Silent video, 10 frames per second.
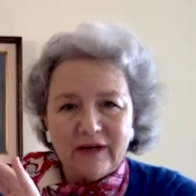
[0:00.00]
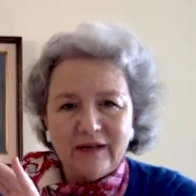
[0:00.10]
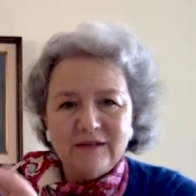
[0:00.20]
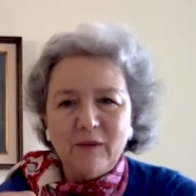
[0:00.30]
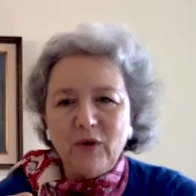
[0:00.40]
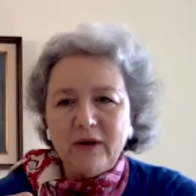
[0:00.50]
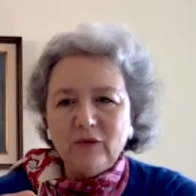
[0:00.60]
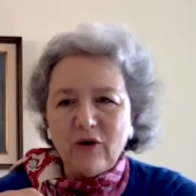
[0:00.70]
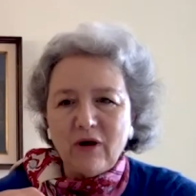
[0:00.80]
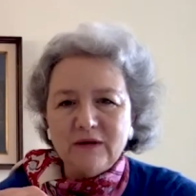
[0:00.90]
And someone
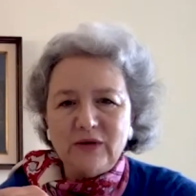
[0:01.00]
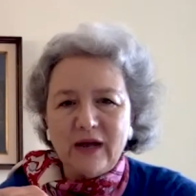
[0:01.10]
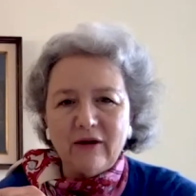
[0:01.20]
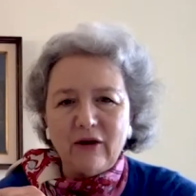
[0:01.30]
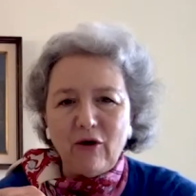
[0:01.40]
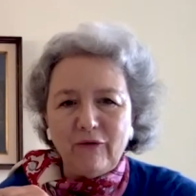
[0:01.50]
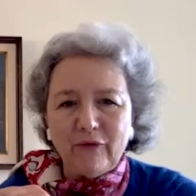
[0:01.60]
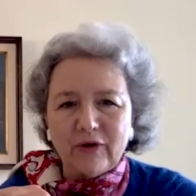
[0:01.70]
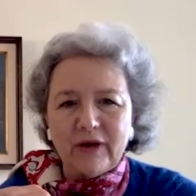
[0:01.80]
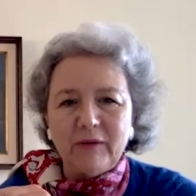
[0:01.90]
crossed out
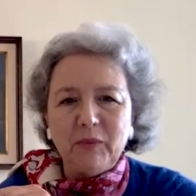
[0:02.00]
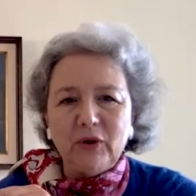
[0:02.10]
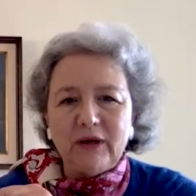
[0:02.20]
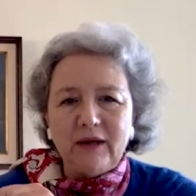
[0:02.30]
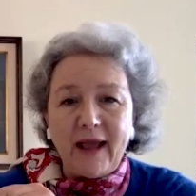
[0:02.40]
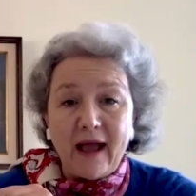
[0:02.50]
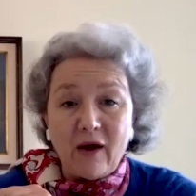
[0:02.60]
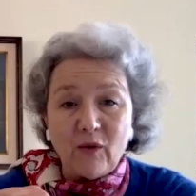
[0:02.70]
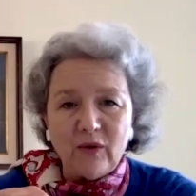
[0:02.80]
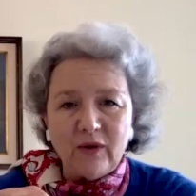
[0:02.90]
"over" and put
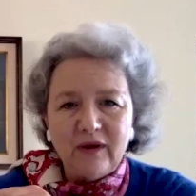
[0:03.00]
"now."